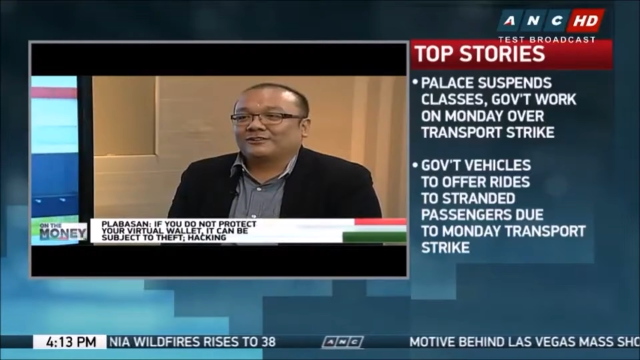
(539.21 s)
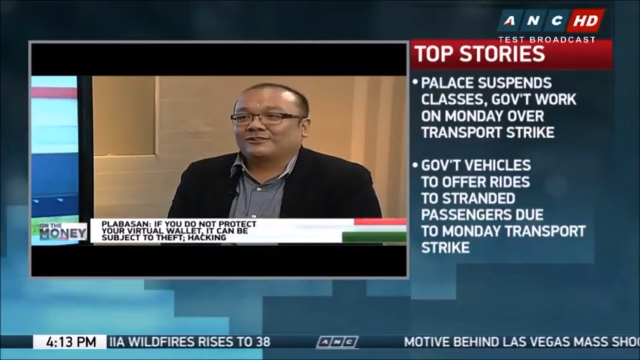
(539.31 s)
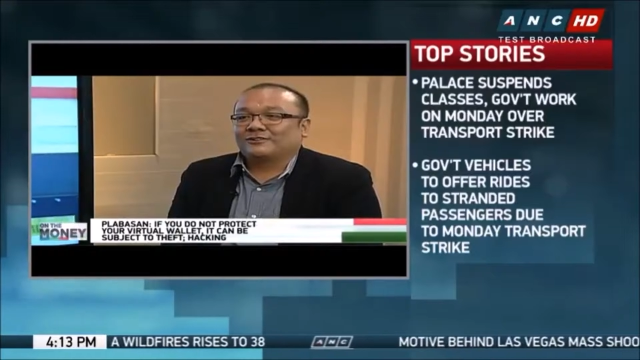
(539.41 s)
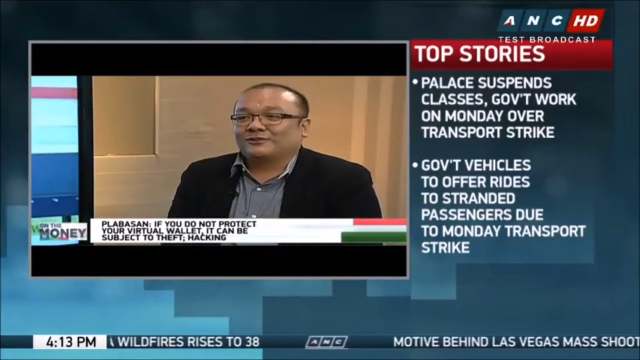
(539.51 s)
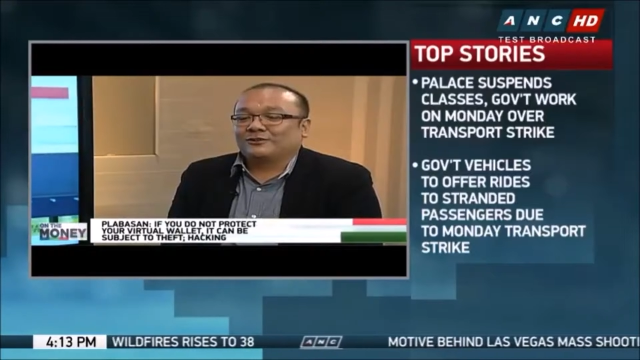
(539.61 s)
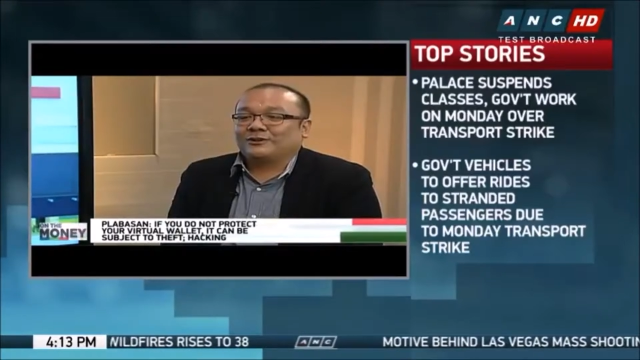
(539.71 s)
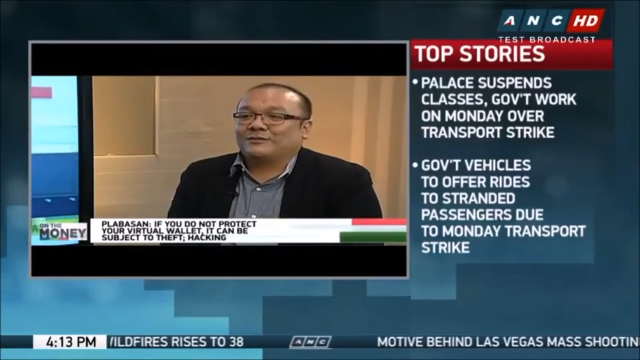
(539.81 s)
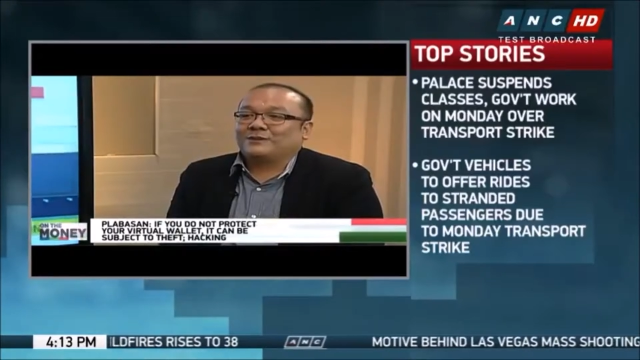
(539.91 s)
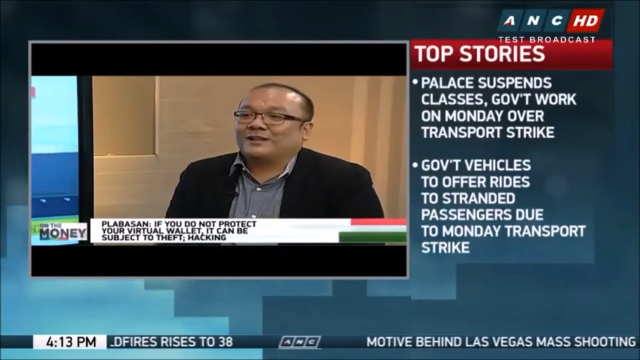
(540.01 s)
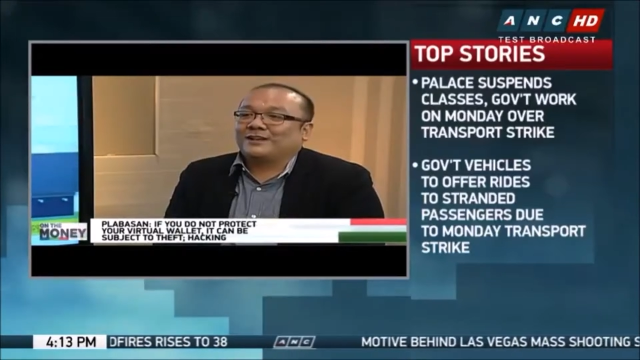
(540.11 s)
So you
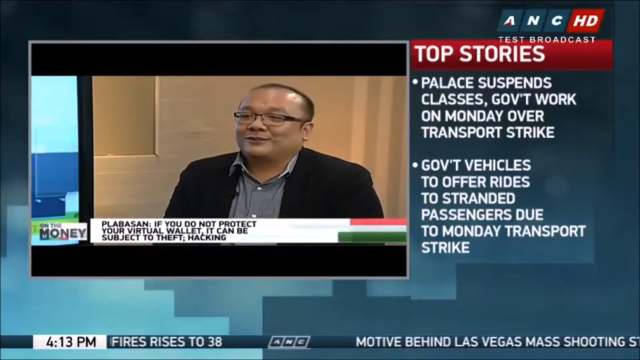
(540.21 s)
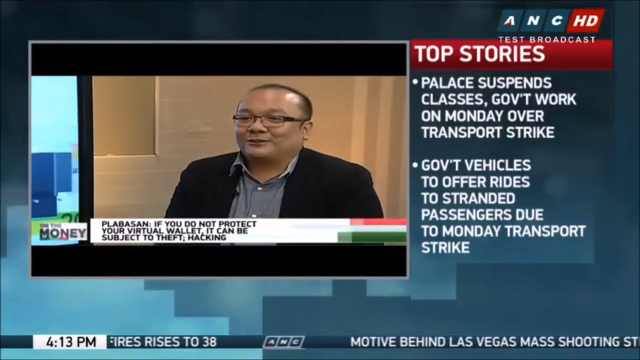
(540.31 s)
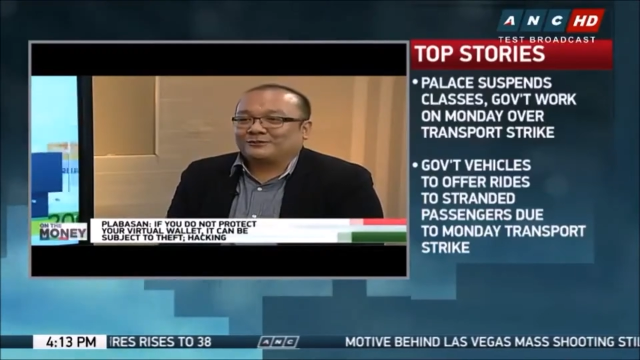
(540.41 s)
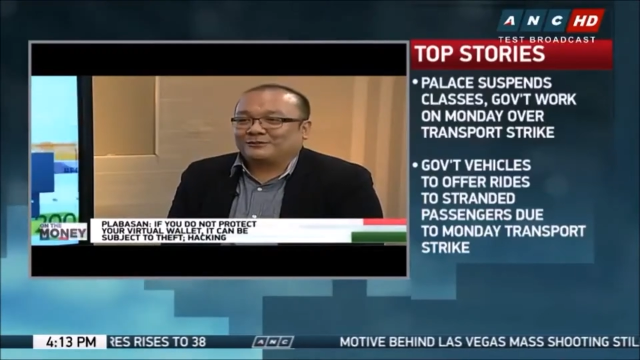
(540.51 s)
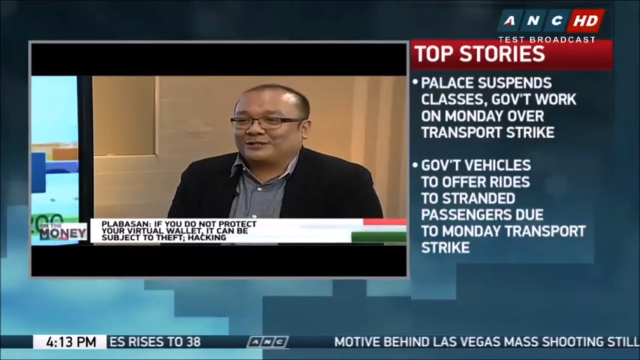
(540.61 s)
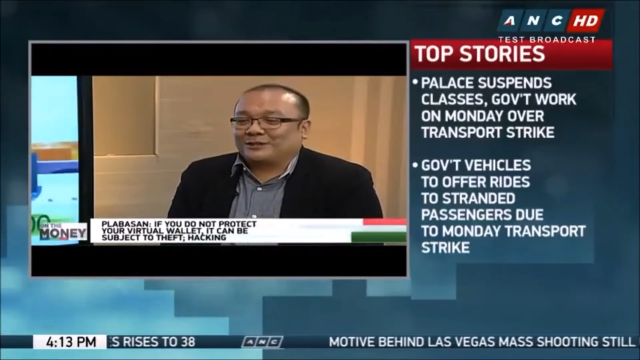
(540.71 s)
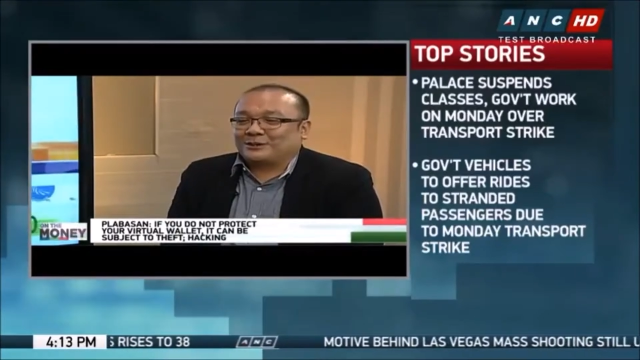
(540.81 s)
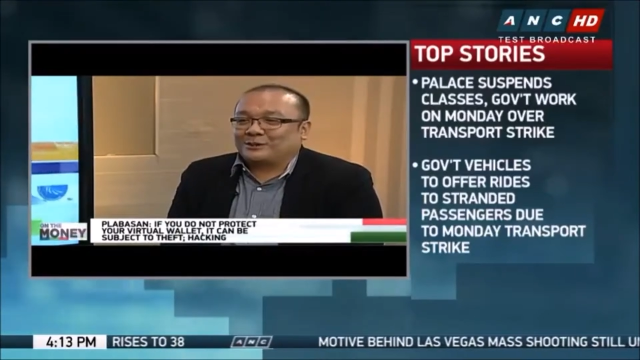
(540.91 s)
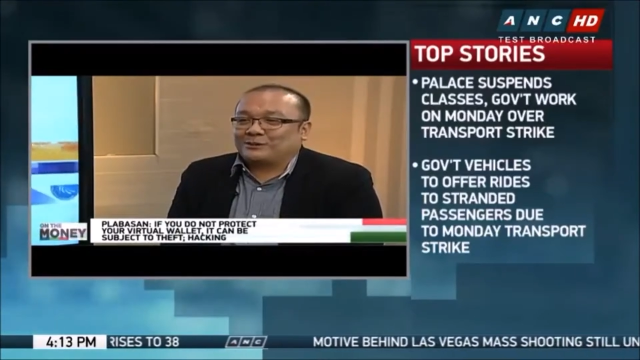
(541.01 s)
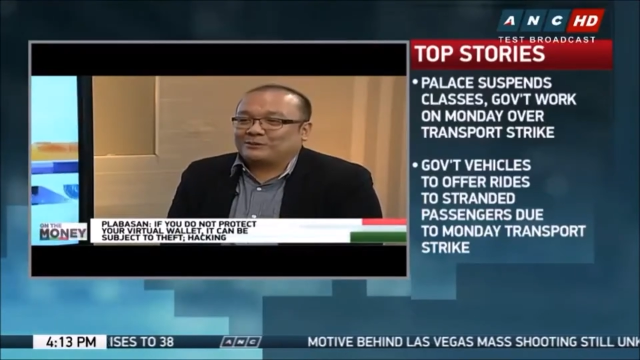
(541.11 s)
have a lot
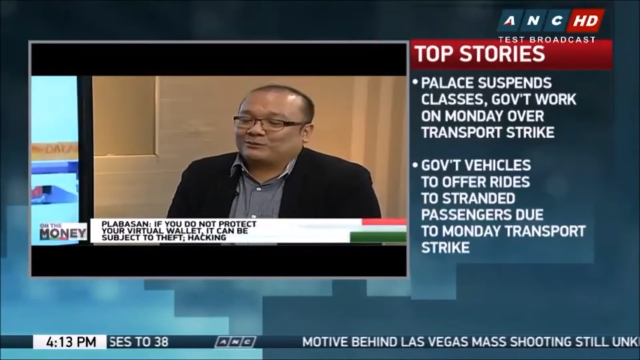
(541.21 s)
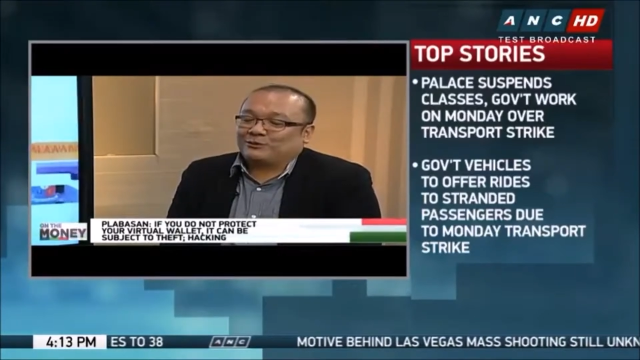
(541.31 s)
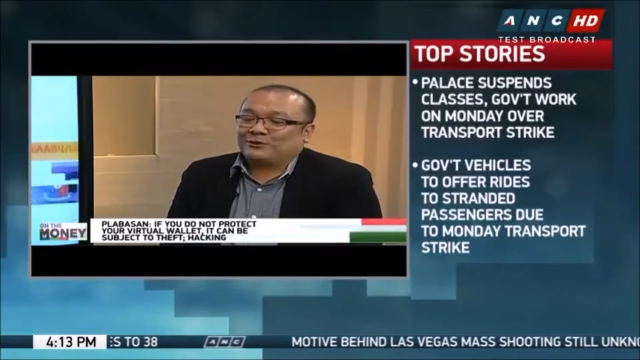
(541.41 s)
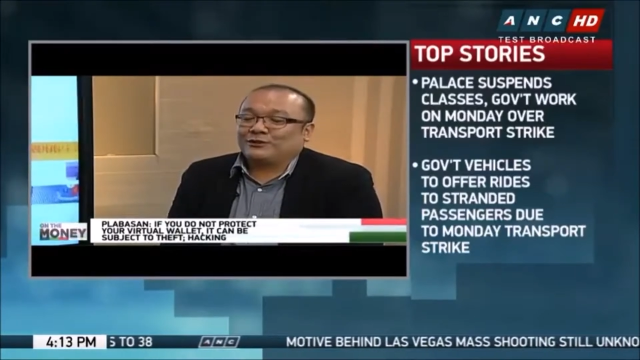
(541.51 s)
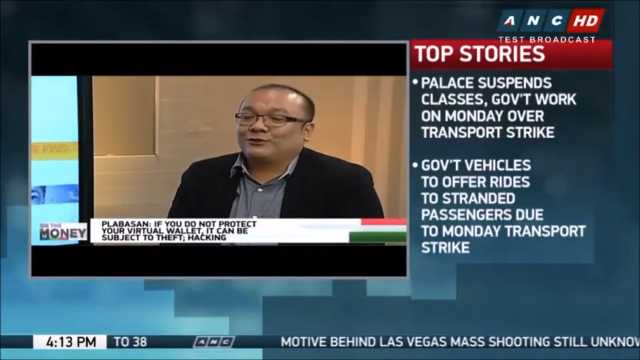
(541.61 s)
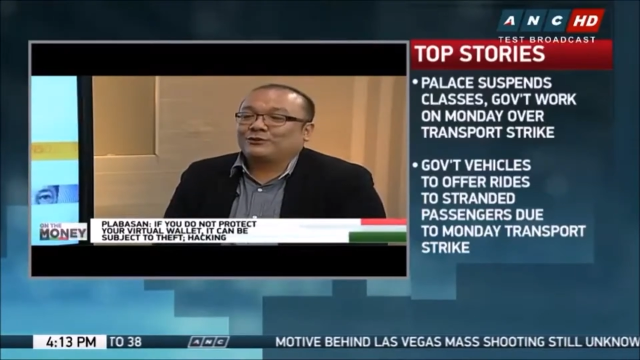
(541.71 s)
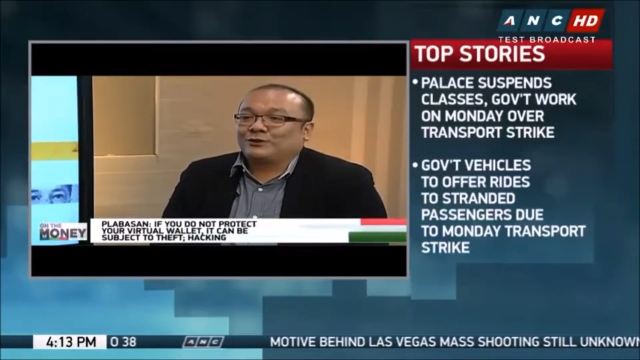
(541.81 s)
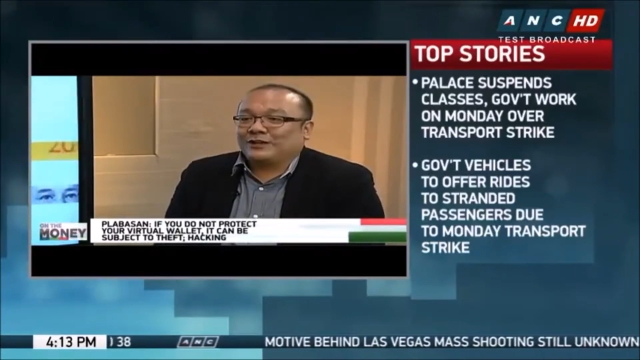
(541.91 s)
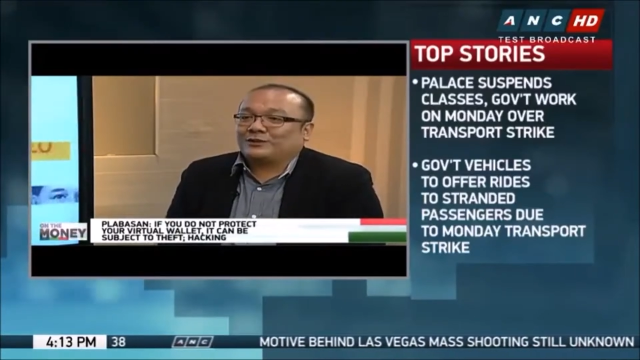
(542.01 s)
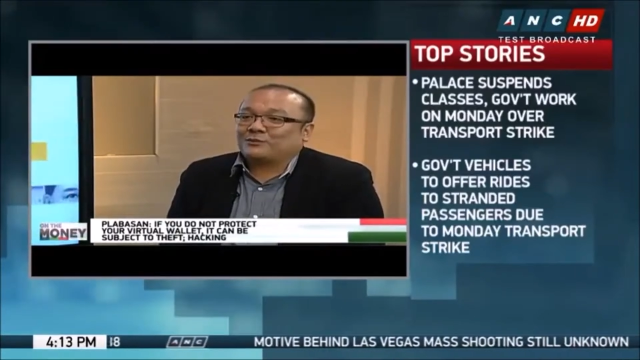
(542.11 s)
of, you need to
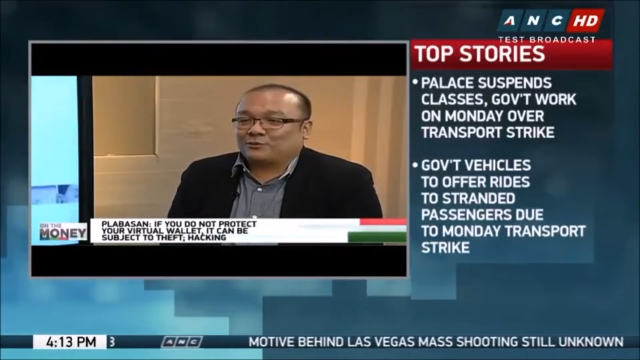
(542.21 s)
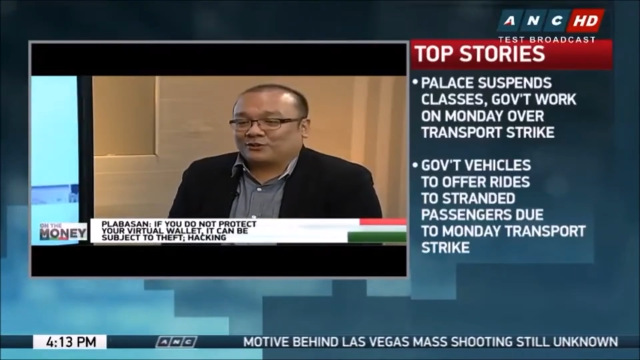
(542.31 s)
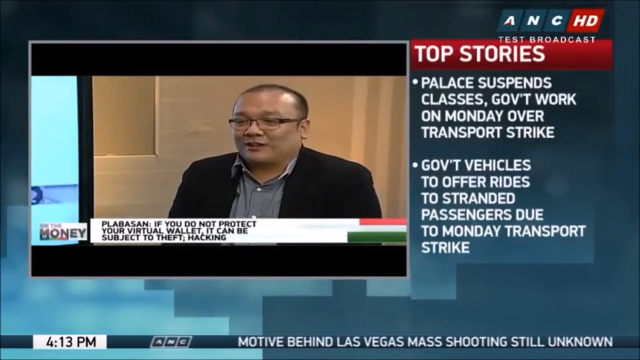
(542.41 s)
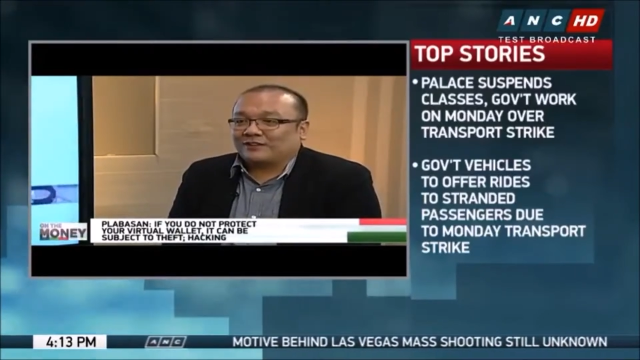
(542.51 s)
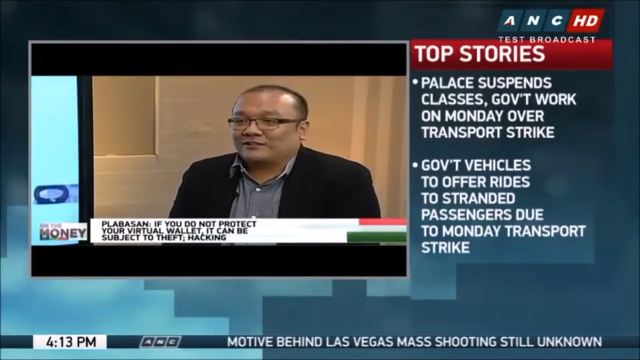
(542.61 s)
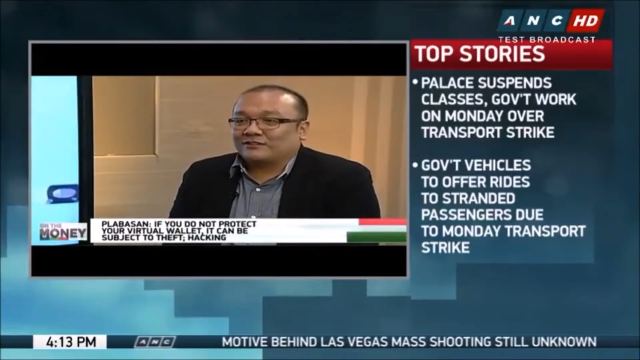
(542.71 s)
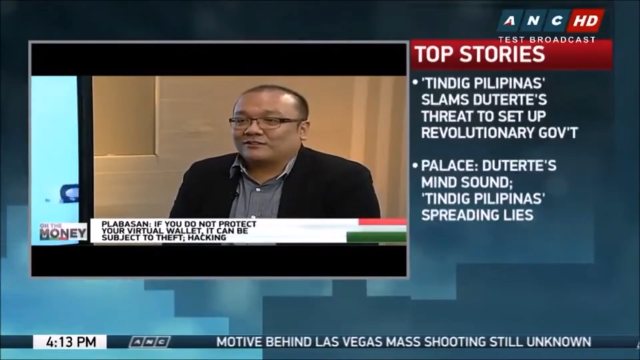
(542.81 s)
do a lot of protection.